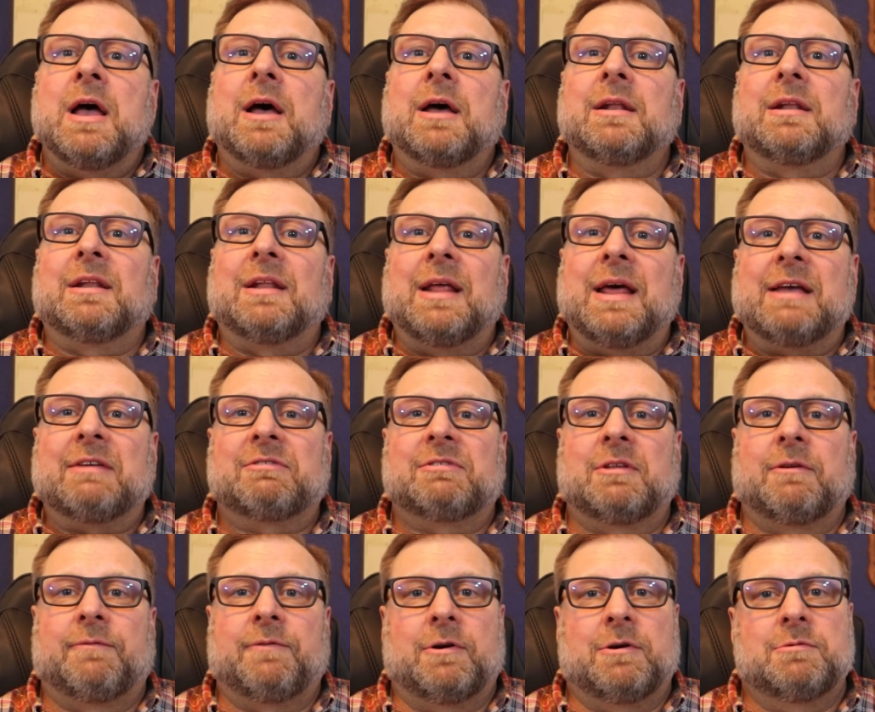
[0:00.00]
unless
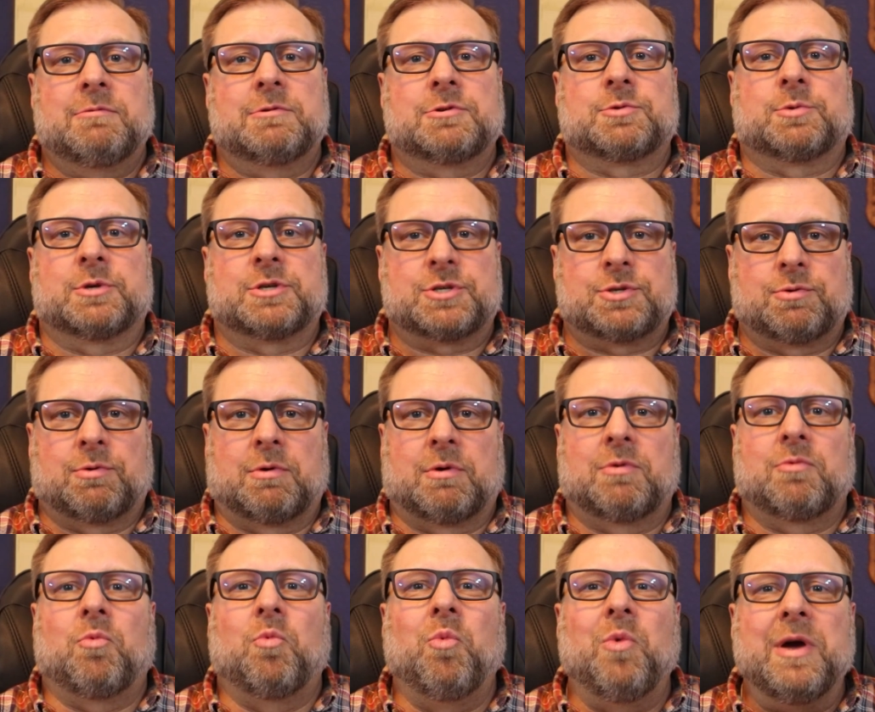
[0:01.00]
the phone was
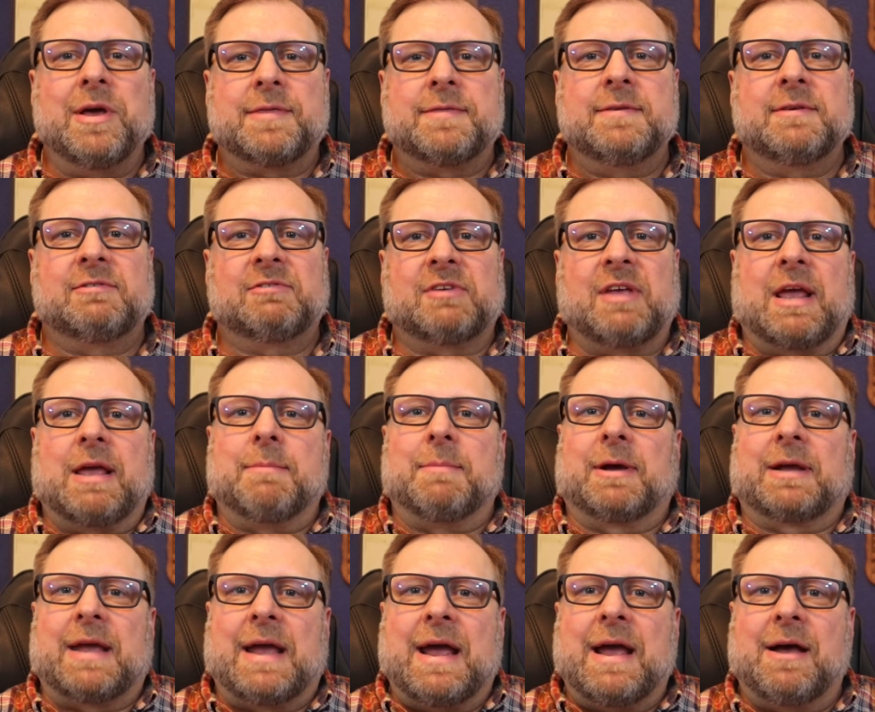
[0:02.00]
restored with the same
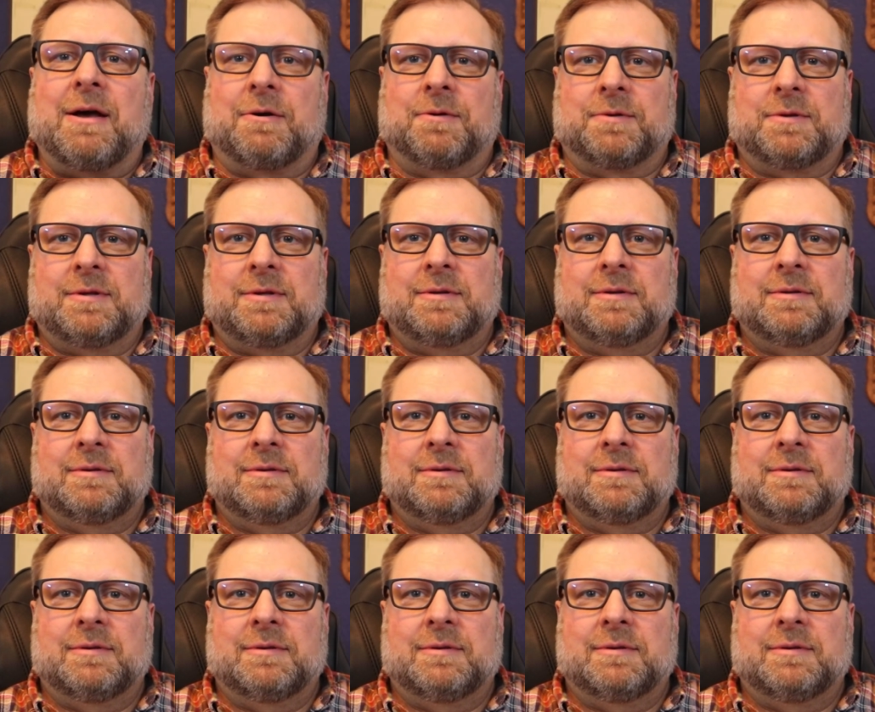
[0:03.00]
account.